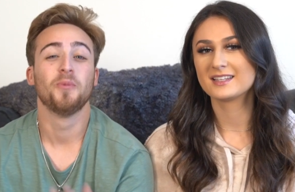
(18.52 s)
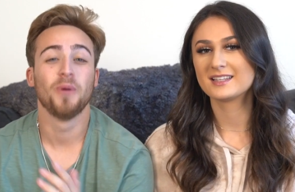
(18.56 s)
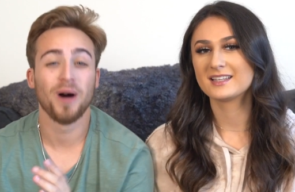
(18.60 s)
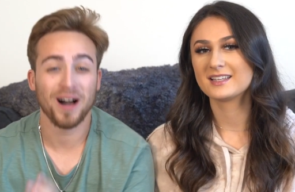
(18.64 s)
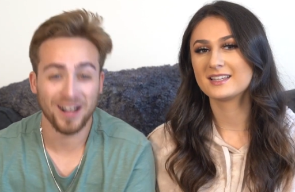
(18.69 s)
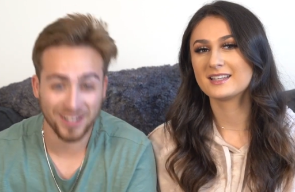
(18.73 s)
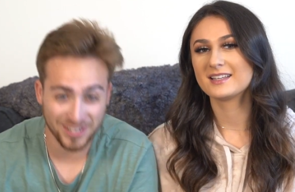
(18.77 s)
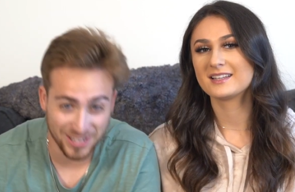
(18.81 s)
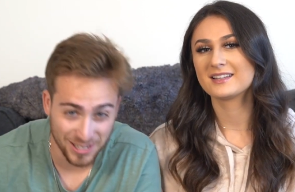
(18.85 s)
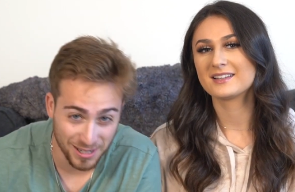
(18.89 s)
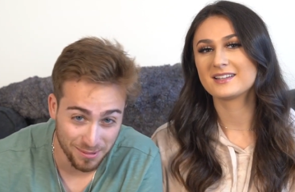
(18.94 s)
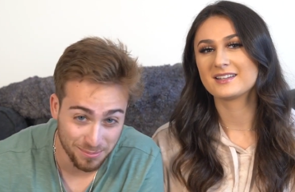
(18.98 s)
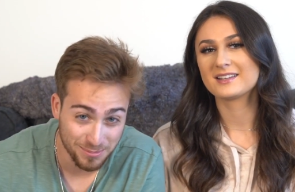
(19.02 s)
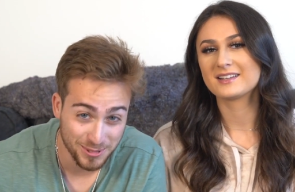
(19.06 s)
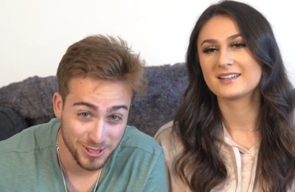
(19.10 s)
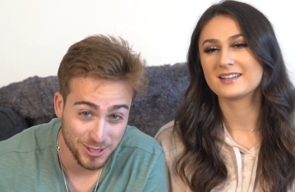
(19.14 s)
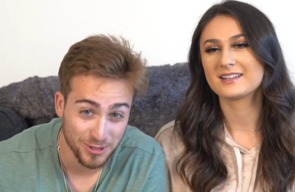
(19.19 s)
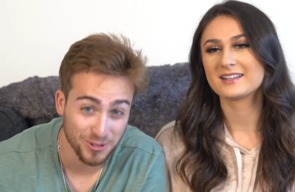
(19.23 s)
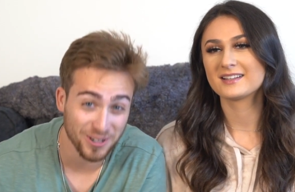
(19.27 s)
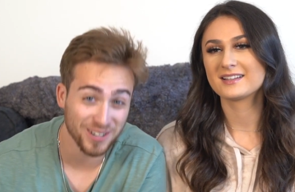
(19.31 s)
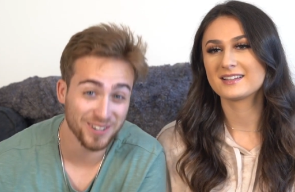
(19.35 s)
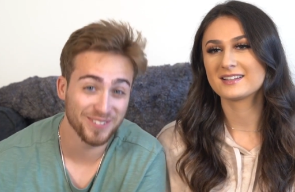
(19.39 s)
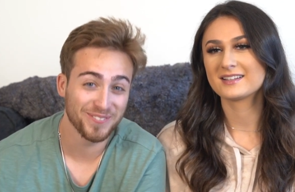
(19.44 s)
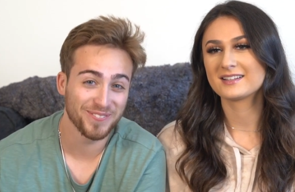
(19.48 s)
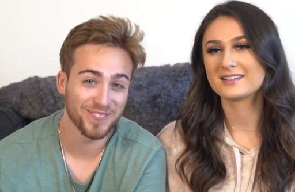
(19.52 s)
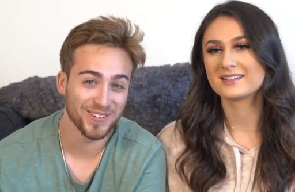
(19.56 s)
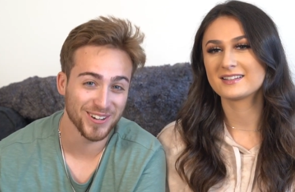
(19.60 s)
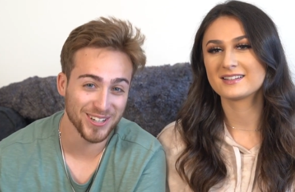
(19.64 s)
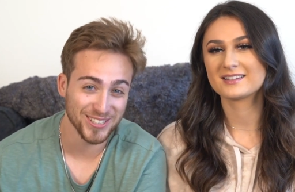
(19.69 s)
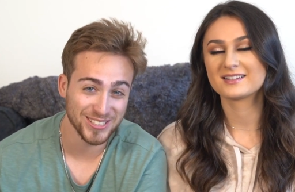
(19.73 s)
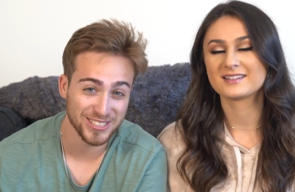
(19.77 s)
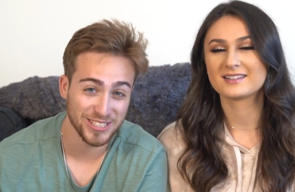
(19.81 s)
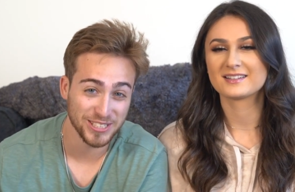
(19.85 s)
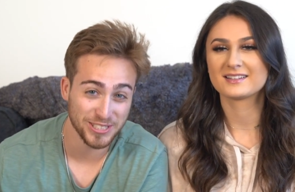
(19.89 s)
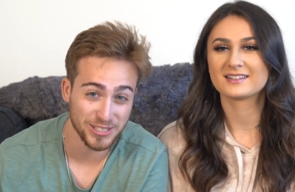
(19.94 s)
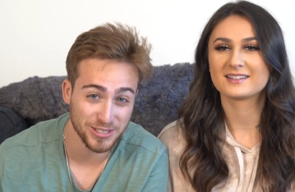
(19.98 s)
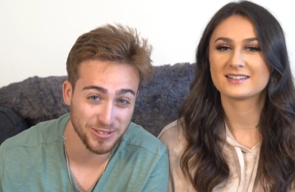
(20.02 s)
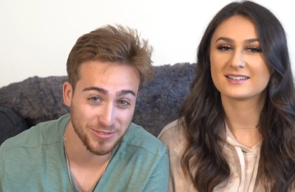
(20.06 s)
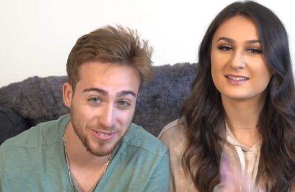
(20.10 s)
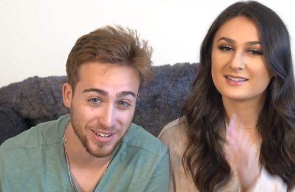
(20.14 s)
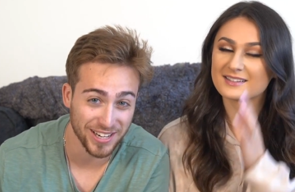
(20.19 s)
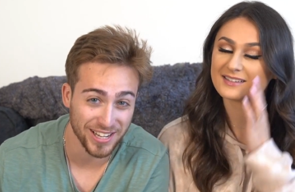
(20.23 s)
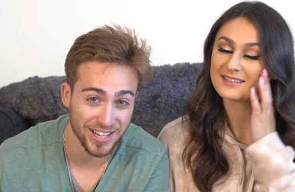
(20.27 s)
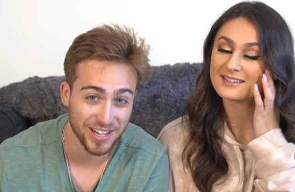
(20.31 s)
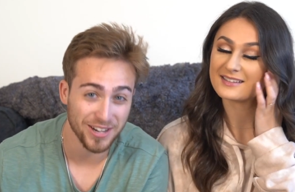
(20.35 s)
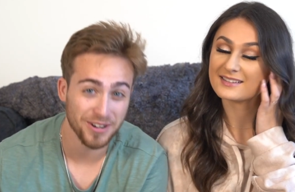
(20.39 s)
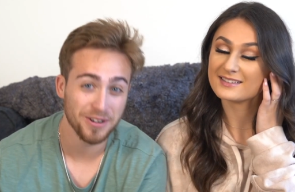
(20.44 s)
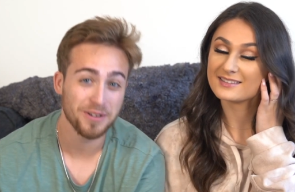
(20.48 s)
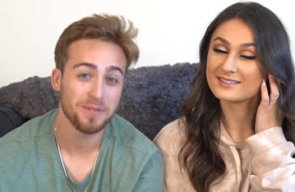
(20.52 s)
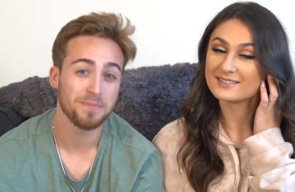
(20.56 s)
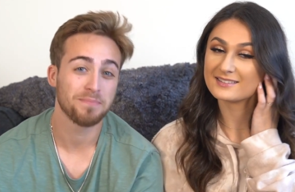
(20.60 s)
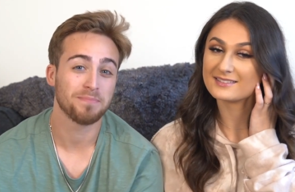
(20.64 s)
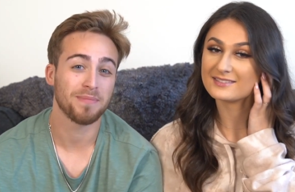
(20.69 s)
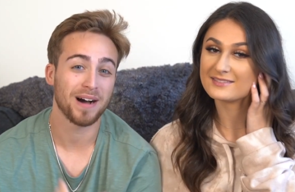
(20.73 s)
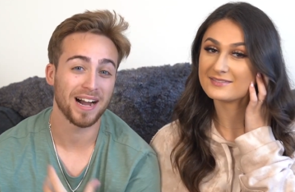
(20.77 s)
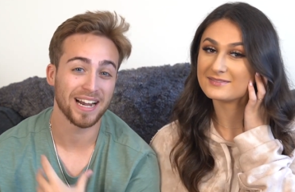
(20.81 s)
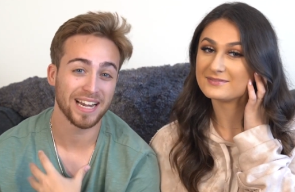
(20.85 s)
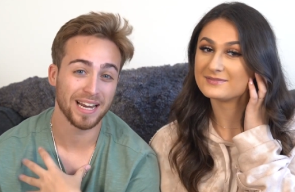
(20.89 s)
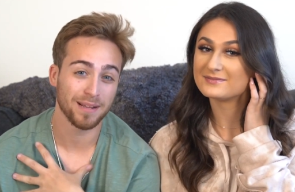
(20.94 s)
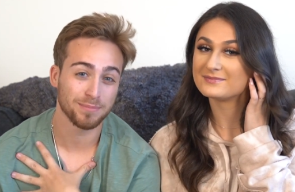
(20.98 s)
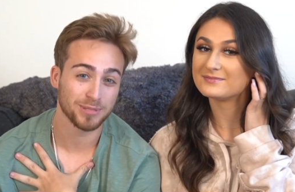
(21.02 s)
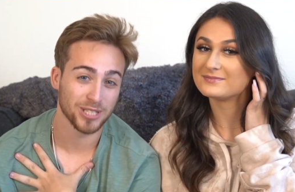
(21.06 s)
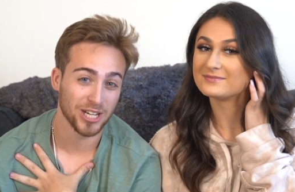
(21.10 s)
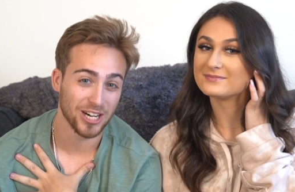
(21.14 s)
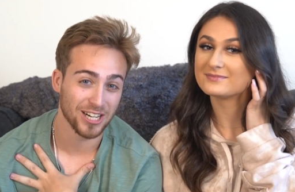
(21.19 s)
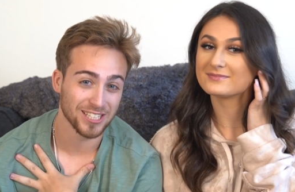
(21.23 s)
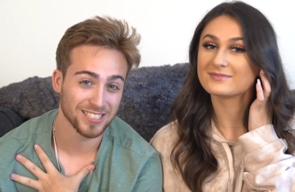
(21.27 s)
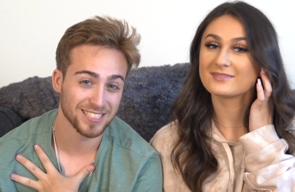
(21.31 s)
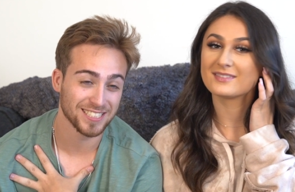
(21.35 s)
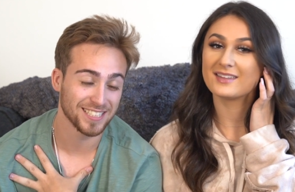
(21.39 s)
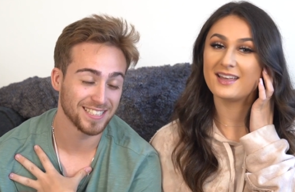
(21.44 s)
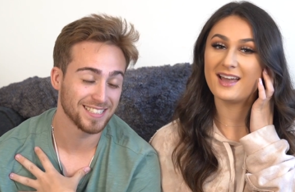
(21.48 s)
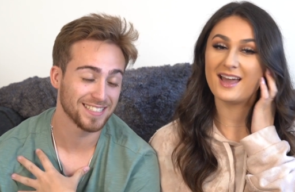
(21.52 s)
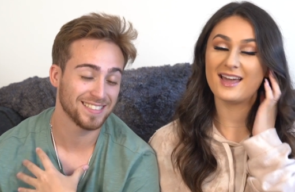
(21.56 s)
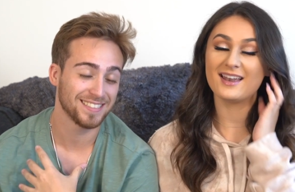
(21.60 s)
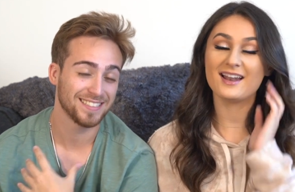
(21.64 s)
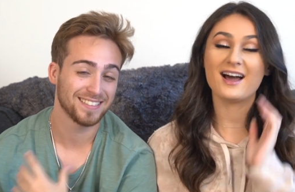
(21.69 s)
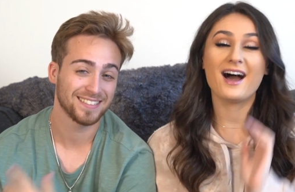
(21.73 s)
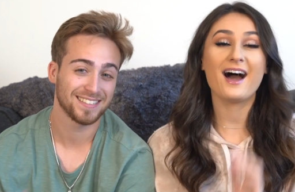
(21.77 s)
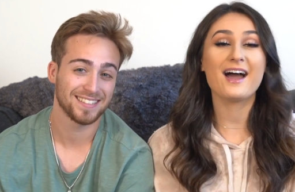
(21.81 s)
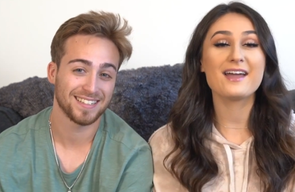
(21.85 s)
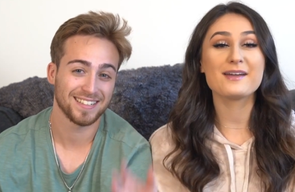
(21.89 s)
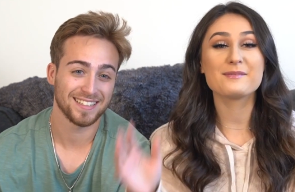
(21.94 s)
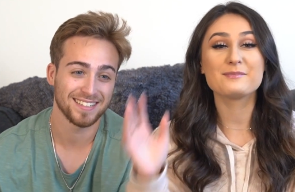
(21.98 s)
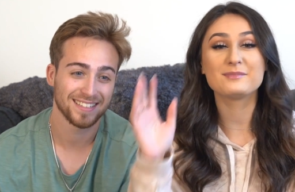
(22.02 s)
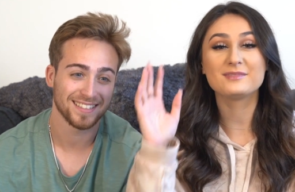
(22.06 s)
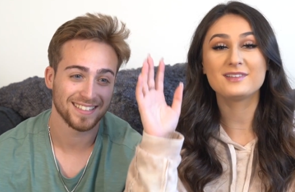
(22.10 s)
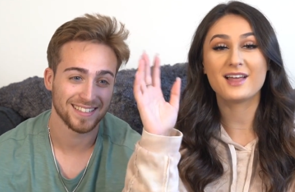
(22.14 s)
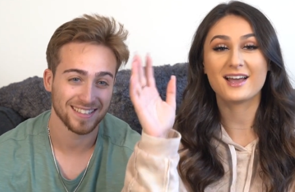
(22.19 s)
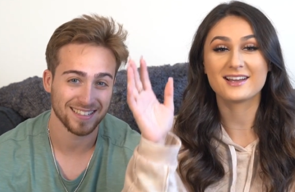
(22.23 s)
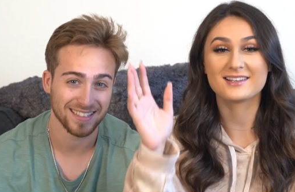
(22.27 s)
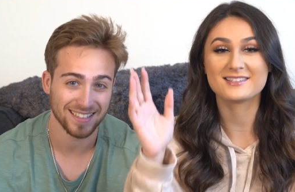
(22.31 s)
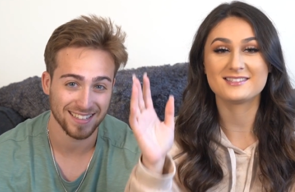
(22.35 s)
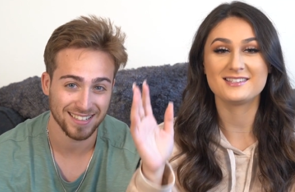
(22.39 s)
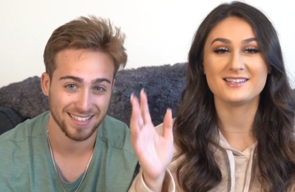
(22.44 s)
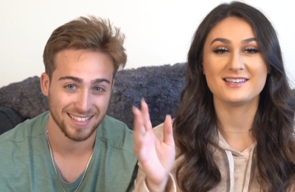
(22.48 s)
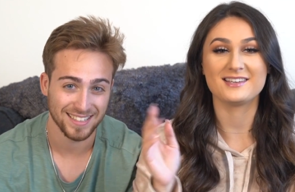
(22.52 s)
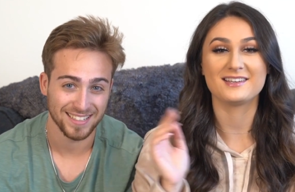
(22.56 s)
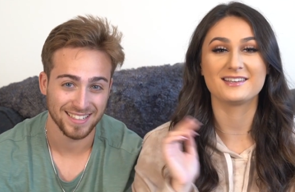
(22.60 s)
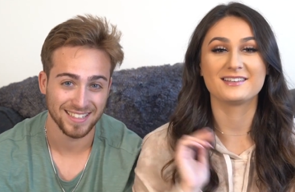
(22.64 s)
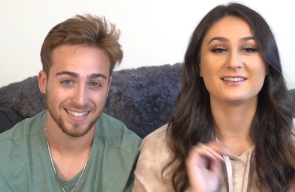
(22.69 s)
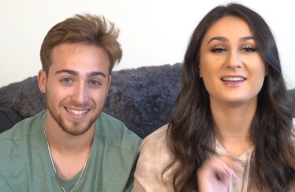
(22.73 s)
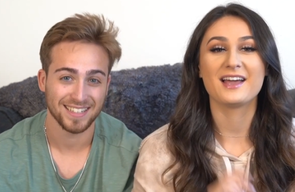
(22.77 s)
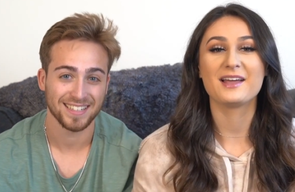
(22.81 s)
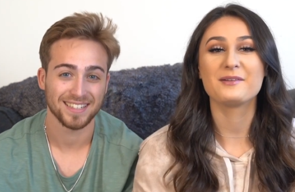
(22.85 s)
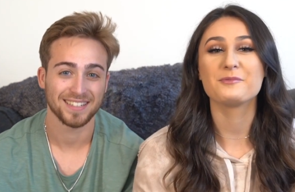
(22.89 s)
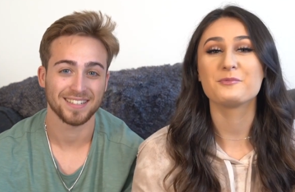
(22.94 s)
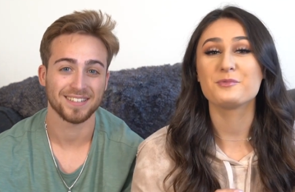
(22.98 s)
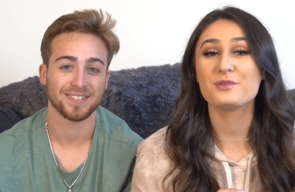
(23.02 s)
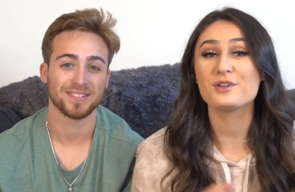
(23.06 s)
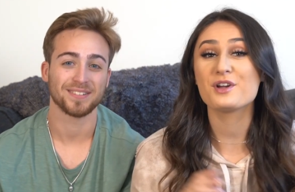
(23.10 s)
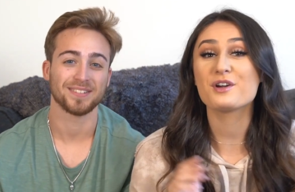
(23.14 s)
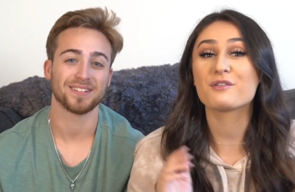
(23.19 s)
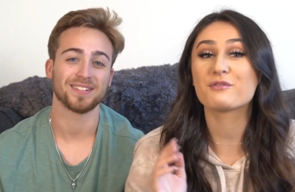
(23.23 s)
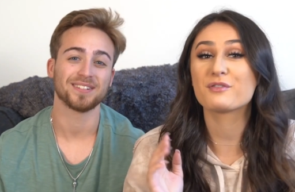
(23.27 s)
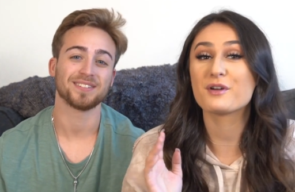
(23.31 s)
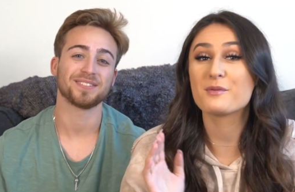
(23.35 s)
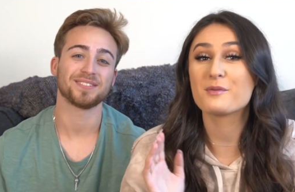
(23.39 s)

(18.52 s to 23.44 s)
Speaker 1: Welcome to our first YouTube video. My name's Austin.
Speaker 2: And I am Lexi. And we are